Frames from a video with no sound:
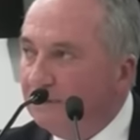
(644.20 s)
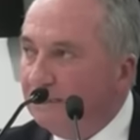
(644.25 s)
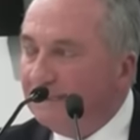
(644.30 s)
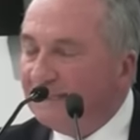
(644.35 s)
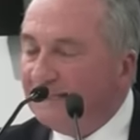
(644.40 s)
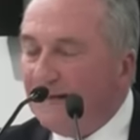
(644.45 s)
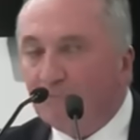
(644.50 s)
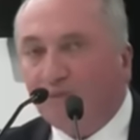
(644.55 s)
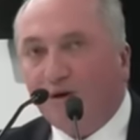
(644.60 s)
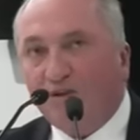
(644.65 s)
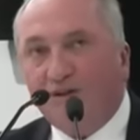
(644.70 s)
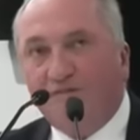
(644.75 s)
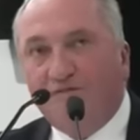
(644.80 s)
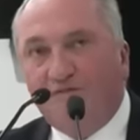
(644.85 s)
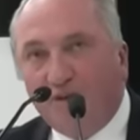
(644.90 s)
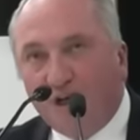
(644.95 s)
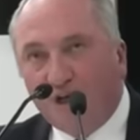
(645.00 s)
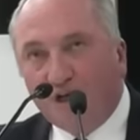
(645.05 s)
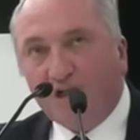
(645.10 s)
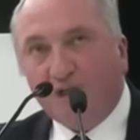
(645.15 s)
Is that what the
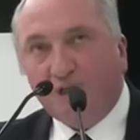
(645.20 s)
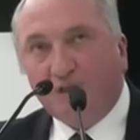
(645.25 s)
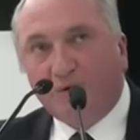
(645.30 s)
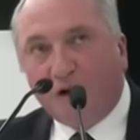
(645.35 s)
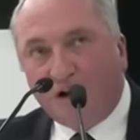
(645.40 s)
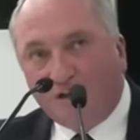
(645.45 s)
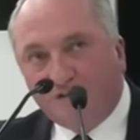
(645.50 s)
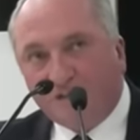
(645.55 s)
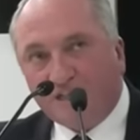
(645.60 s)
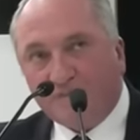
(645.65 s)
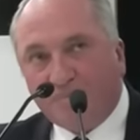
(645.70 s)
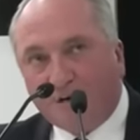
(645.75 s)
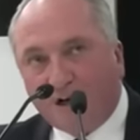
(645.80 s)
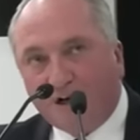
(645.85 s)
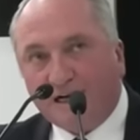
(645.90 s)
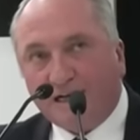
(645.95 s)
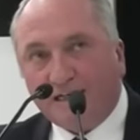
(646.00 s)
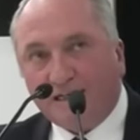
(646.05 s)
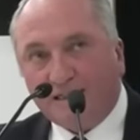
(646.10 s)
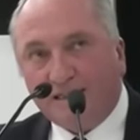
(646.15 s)
virtue of this
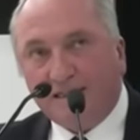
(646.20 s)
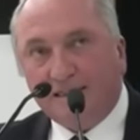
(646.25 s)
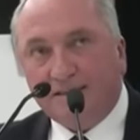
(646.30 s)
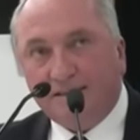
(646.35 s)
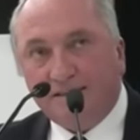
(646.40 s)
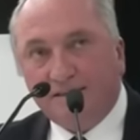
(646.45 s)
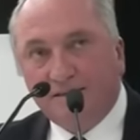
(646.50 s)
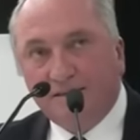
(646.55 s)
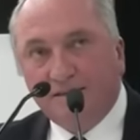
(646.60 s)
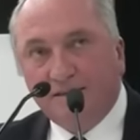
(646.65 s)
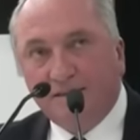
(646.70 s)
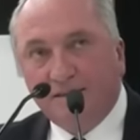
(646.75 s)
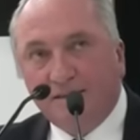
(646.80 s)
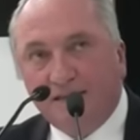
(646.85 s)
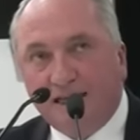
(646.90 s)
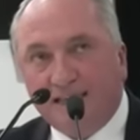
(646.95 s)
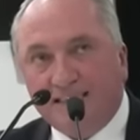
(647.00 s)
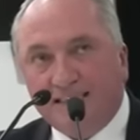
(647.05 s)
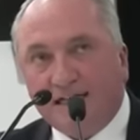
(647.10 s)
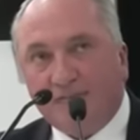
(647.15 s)
product is?
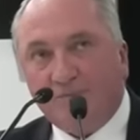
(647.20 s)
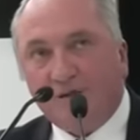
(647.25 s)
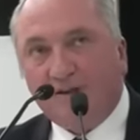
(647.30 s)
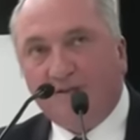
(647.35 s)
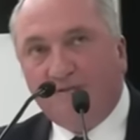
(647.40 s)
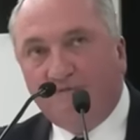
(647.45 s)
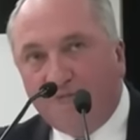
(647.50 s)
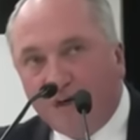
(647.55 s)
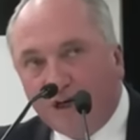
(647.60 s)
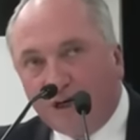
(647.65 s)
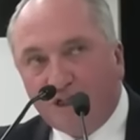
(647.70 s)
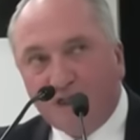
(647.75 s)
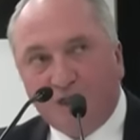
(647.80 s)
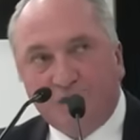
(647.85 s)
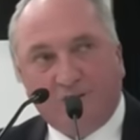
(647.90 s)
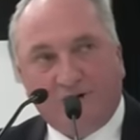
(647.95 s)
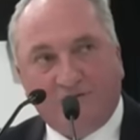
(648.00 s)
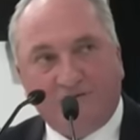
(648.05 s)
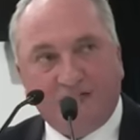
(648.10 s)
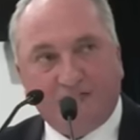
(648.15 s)
Is that what the
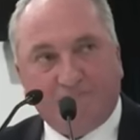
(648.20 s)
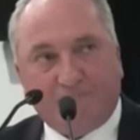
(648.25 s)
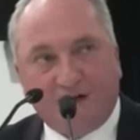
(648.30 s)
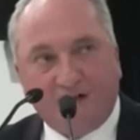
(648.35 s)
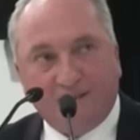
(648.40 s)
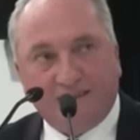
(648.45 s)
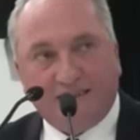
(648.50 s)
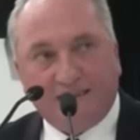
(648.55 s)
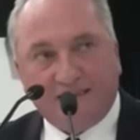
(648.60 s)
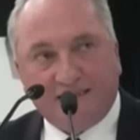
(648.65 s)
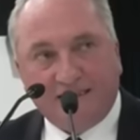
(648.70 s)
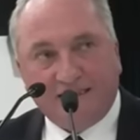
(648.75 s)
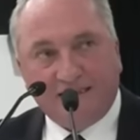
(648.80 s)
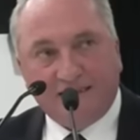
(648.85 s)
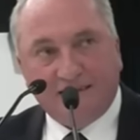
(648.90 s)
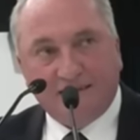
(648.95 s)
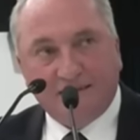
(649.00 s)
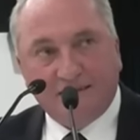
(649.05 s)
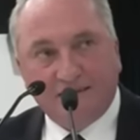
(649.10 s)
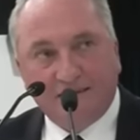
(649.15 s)
virtue of this process
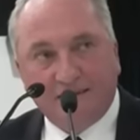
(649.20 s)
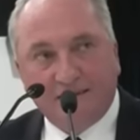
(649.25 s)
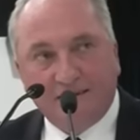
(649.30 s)
is?